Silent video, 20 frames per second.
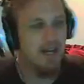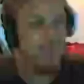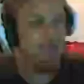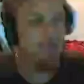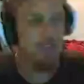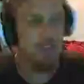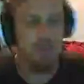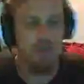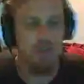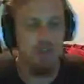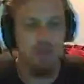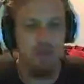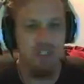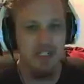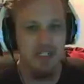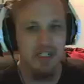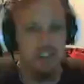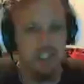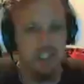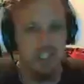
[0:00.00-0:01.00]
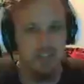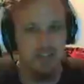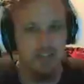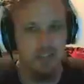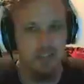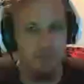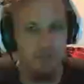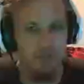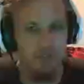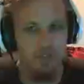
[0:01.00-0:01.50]
so many
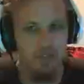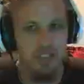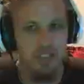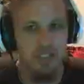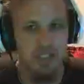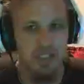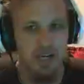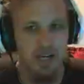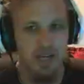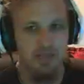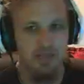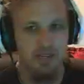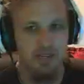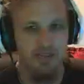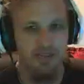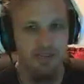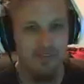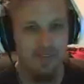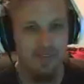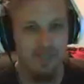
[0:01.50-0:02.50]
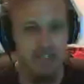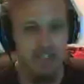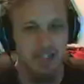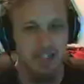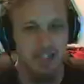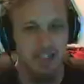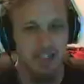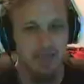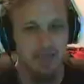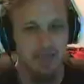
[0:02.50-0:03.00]
cells most of the time that I feel like it's
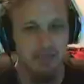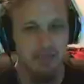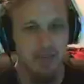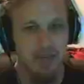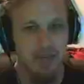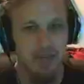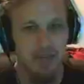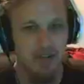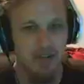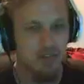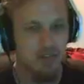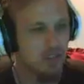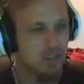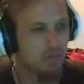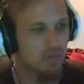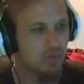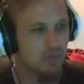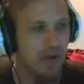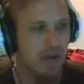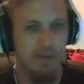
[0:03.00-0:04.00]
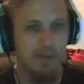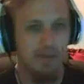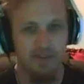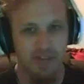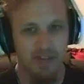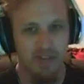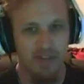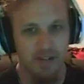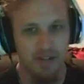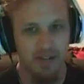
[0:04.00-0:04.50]
going to be better just rapid
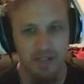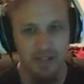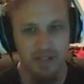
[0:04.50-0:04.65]
firing at